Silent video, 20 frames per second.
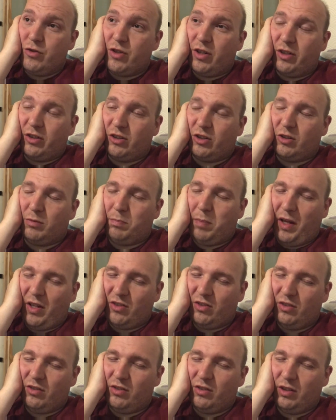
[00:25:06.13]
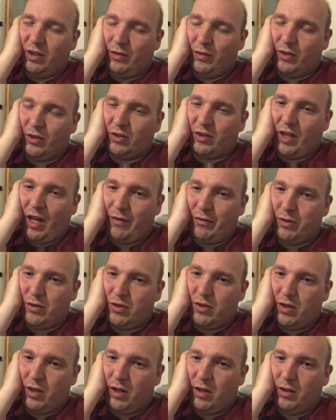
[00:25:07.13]
especially the
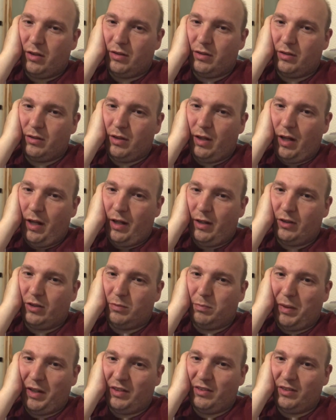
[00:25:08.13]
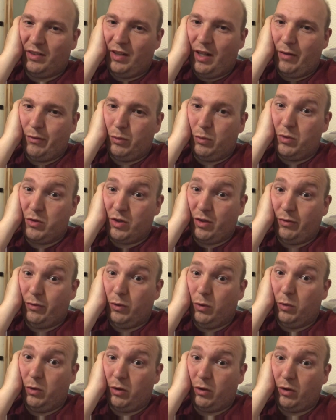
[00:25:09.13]
scavenger spacey level, which I
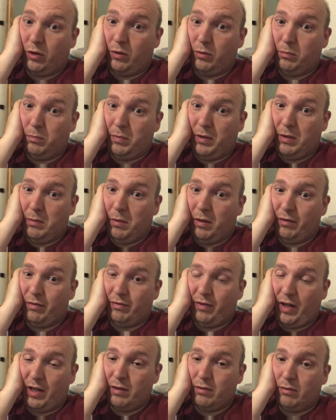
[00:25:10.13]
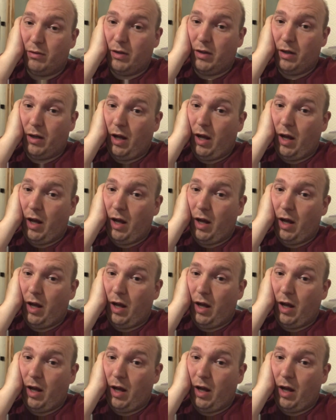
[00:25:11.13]
thought would be my favourite,